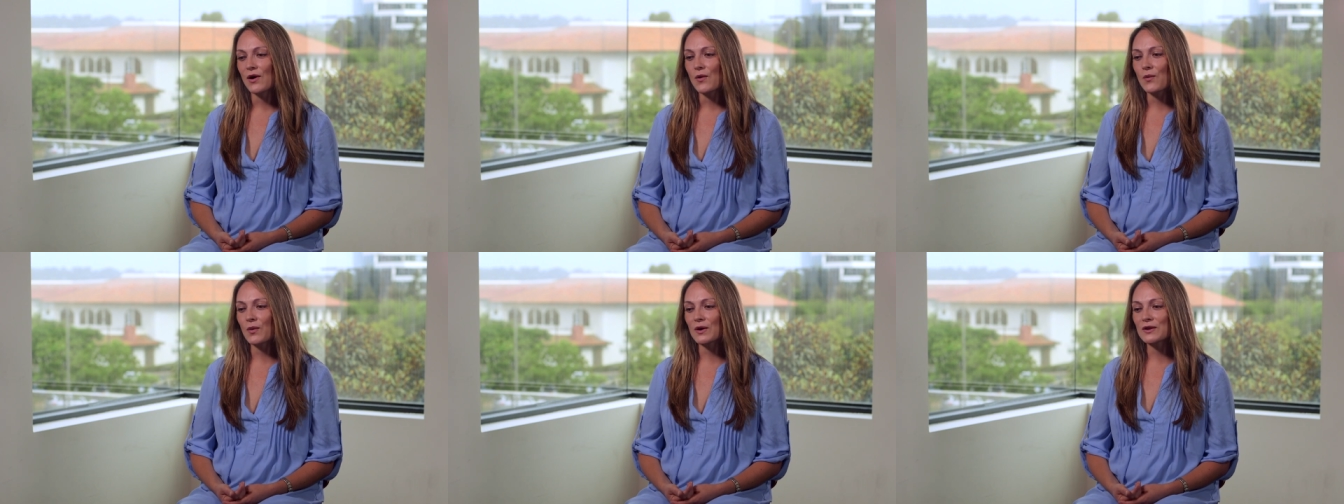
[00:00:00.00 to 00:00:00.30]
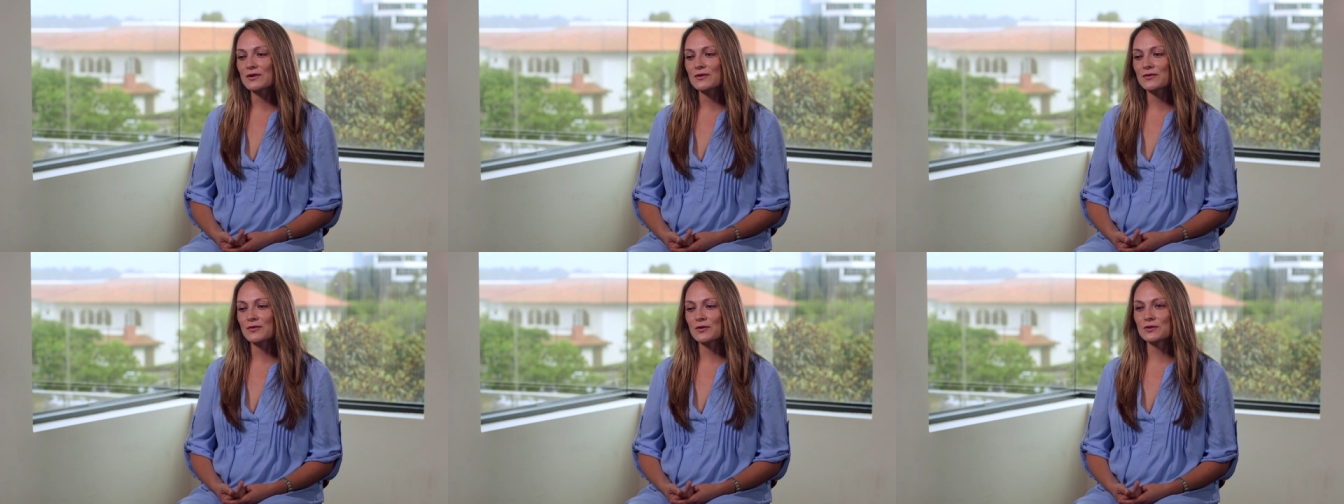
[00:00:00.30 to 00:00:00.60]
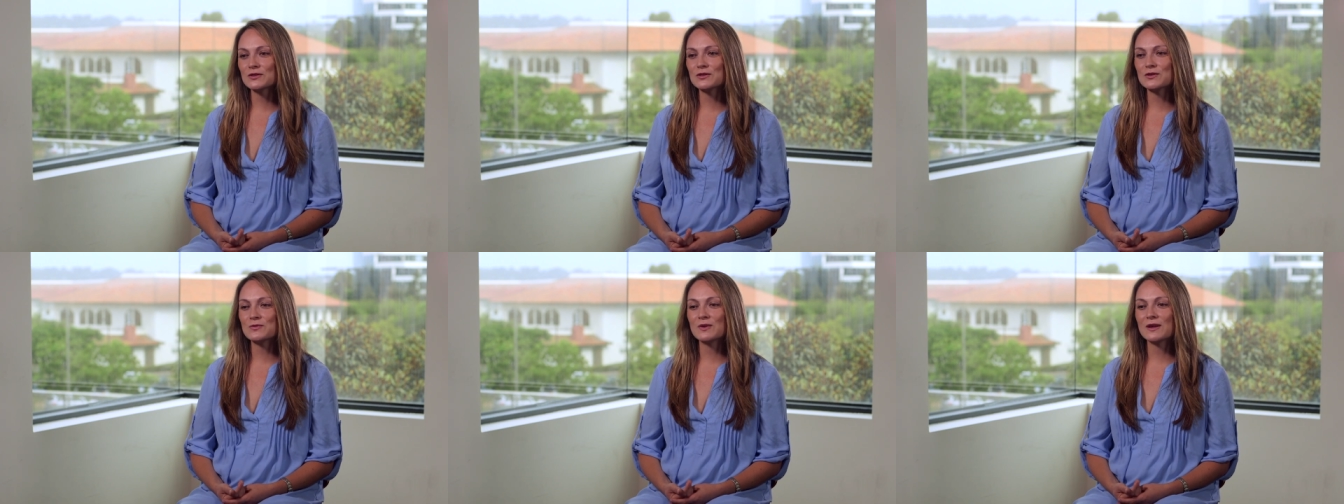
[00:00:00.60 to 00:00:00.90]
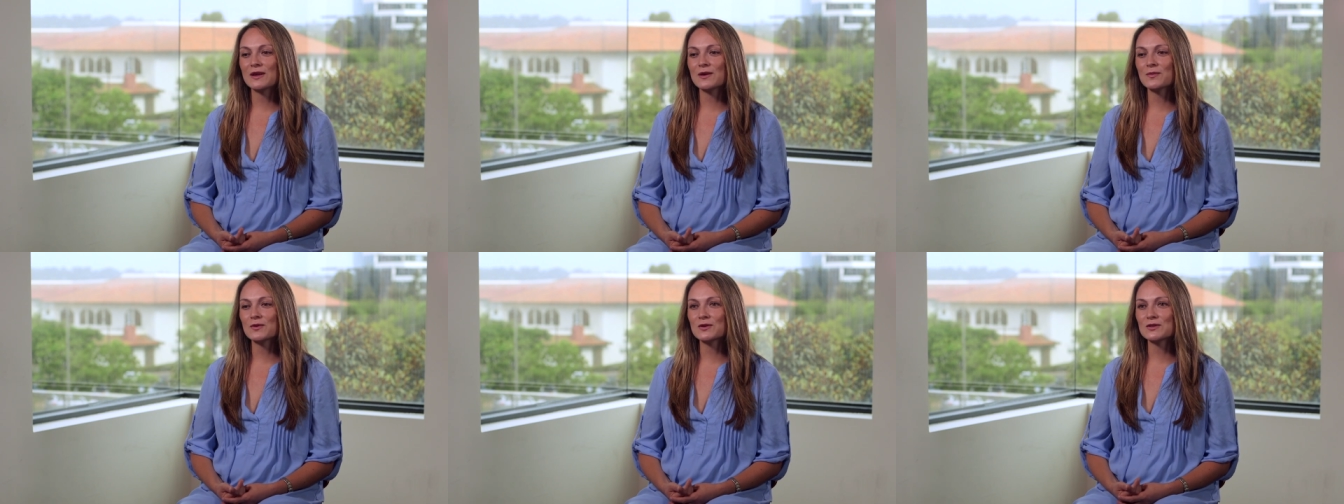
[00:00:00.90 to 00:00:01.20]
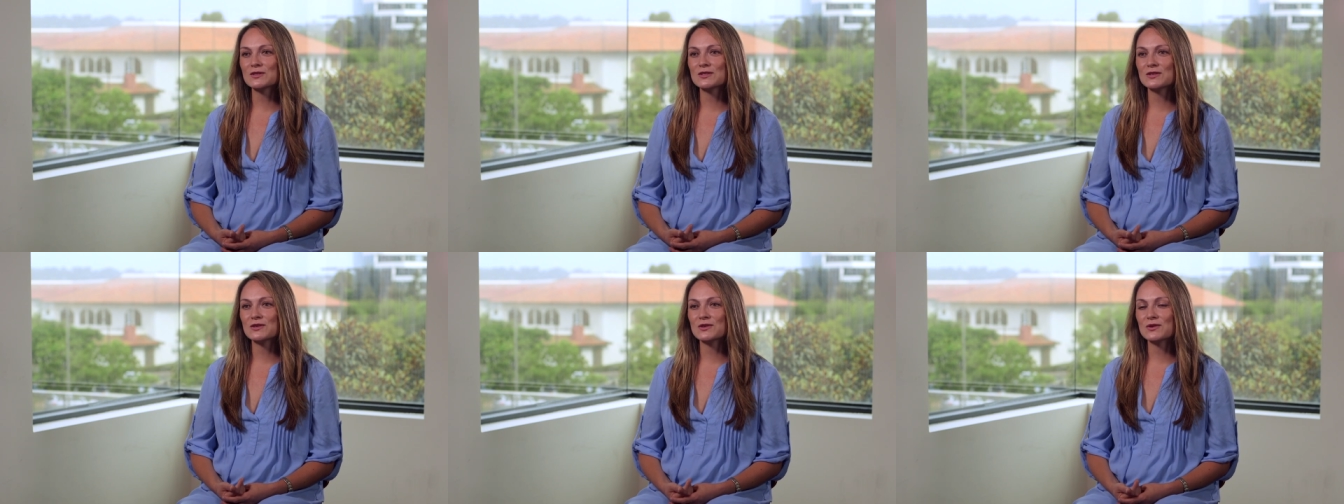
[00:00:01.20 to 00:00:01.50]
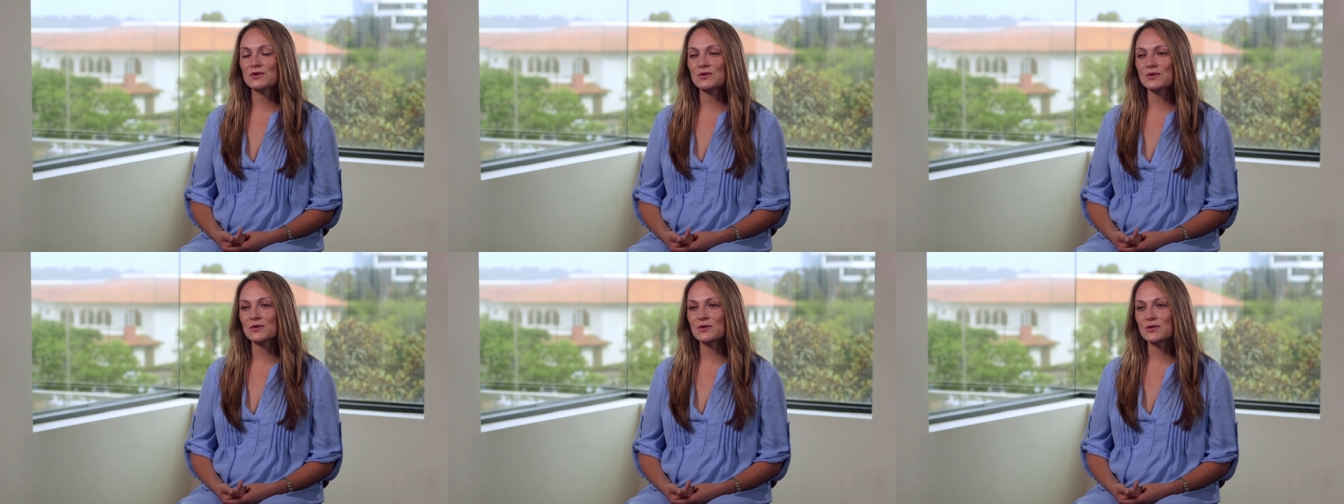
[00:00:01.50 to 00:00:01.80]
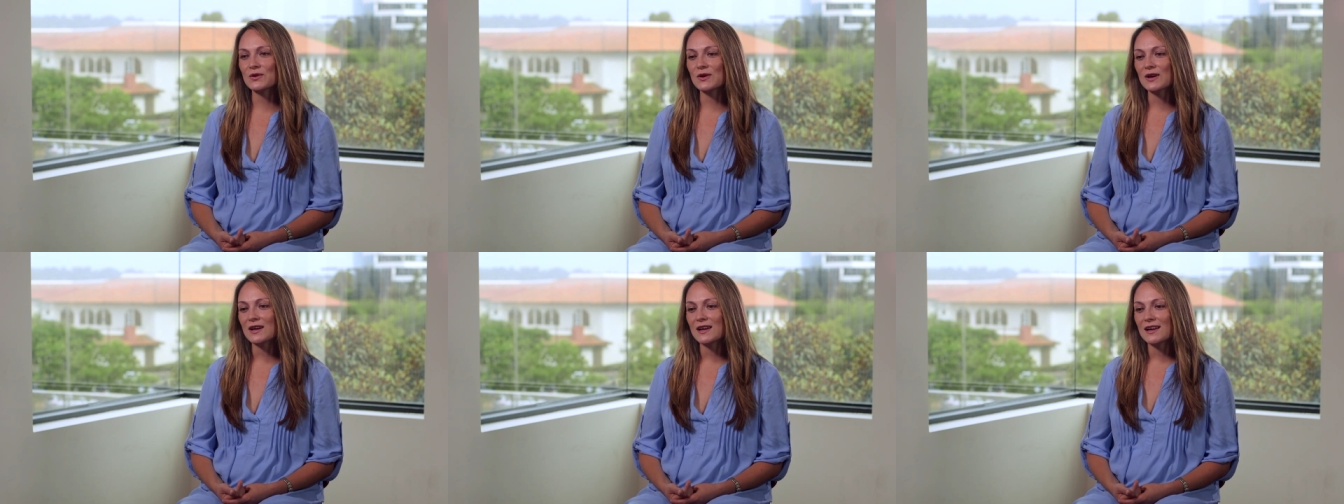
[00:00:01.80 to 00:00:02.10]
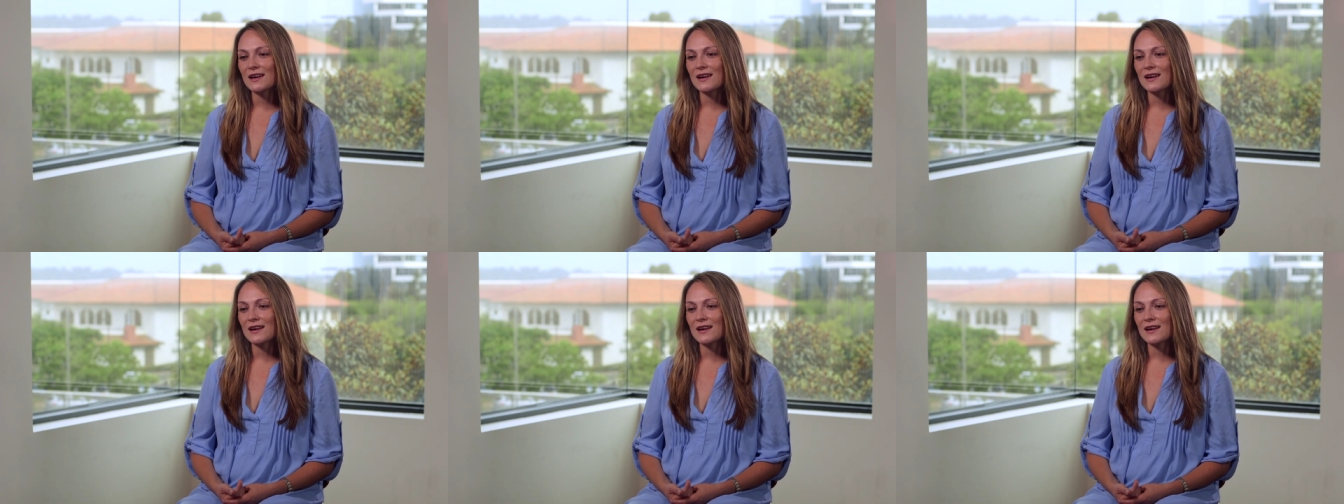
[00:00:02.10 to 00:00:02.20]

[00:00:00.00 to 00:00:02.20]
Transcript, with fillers: wonderful to be able to